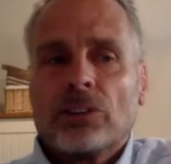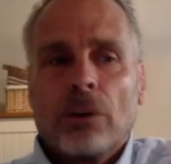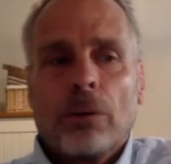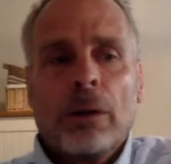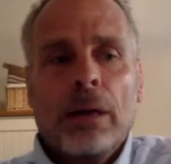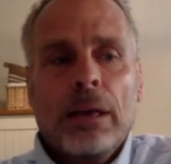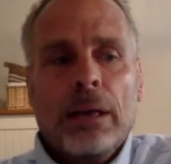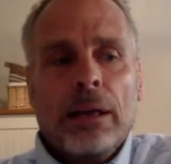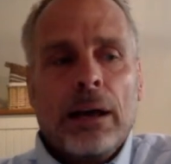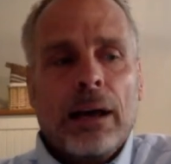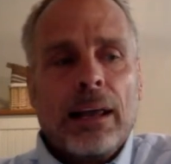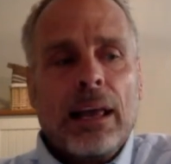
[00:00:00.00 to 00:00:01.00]
So
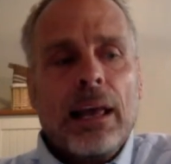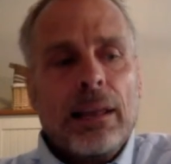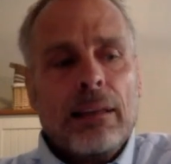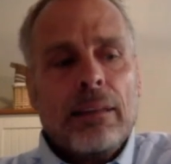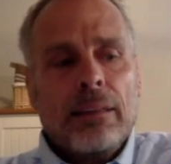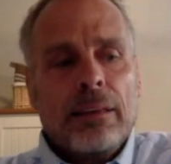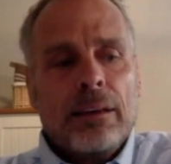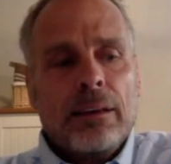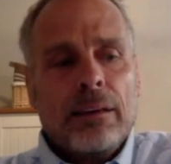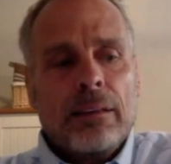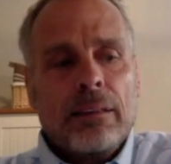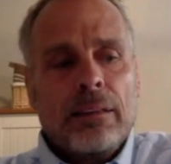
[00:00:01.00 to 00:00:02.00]
again, the,